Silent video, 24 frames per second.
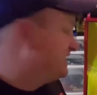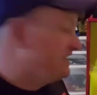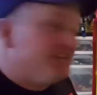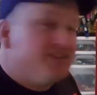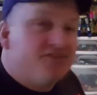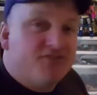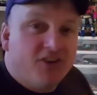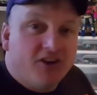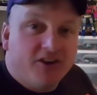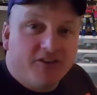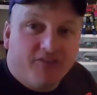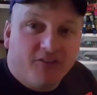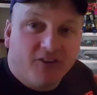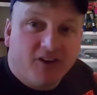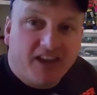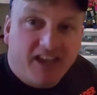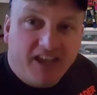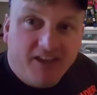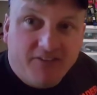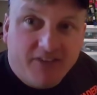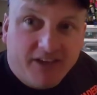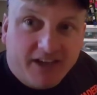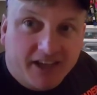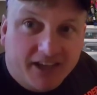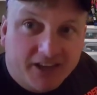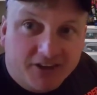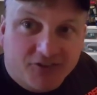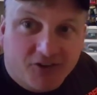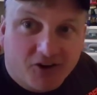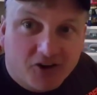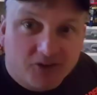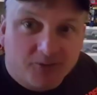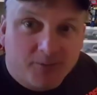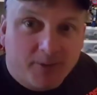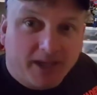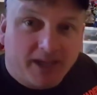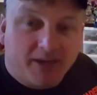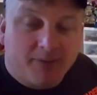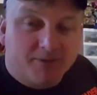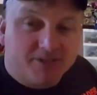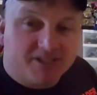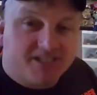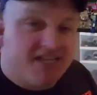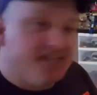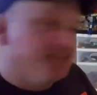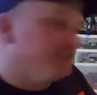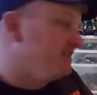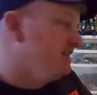it is very forgiving as far as making
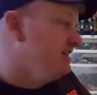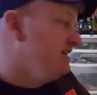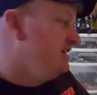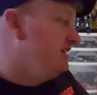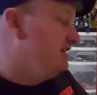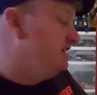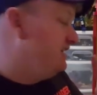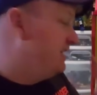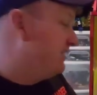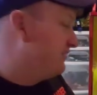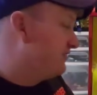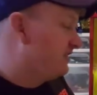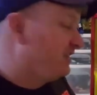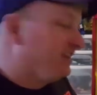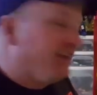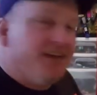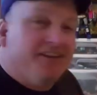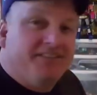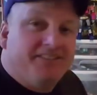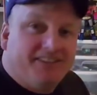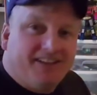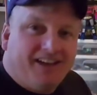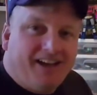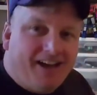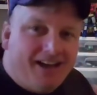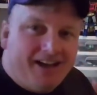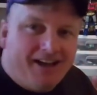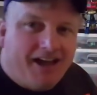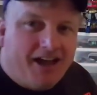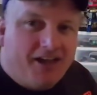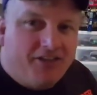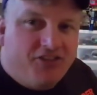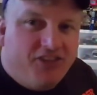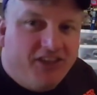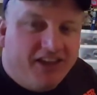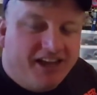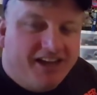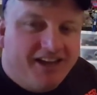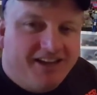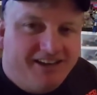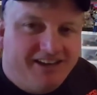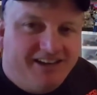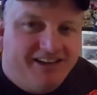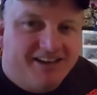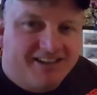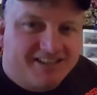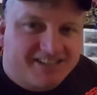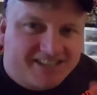mistakes. Nevertheless, I, I think I'd
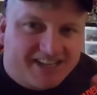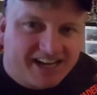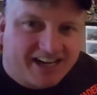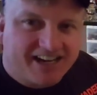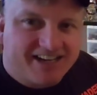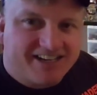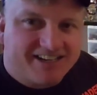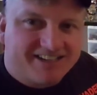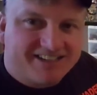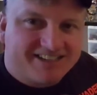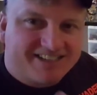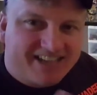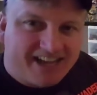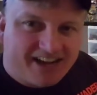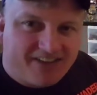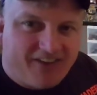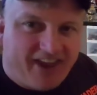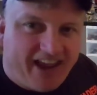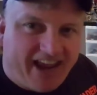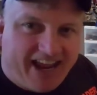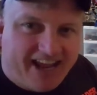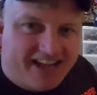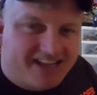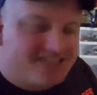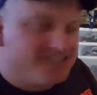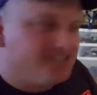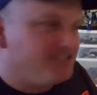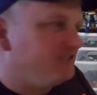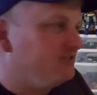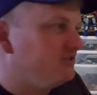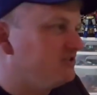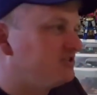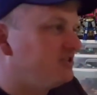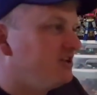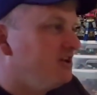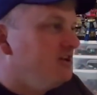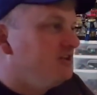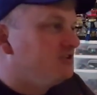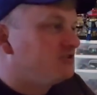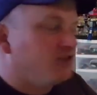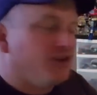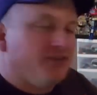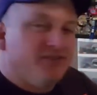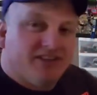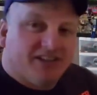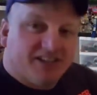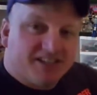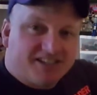need a second set of hands to do this. So
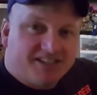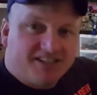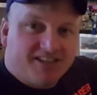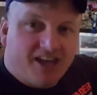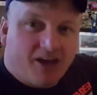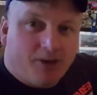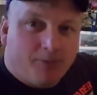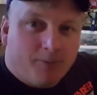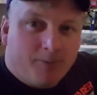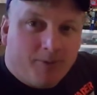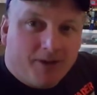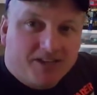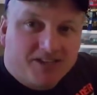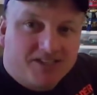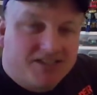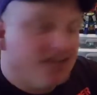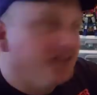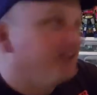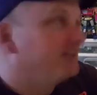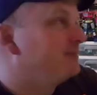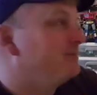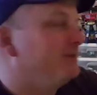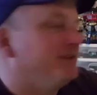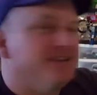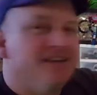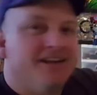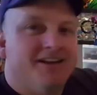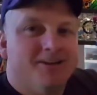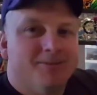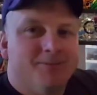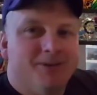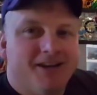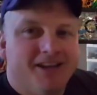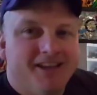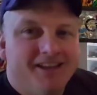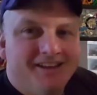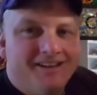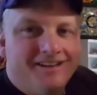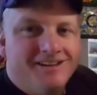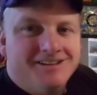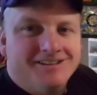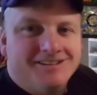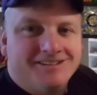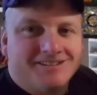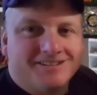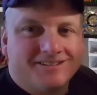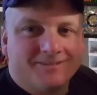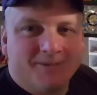I've enlisted the help of my son. Come on down here, buddy.
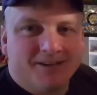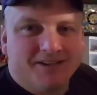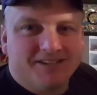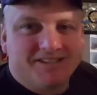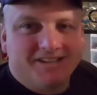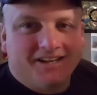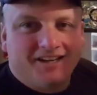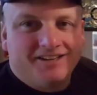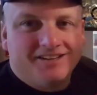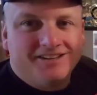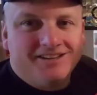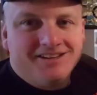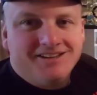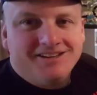This is my son.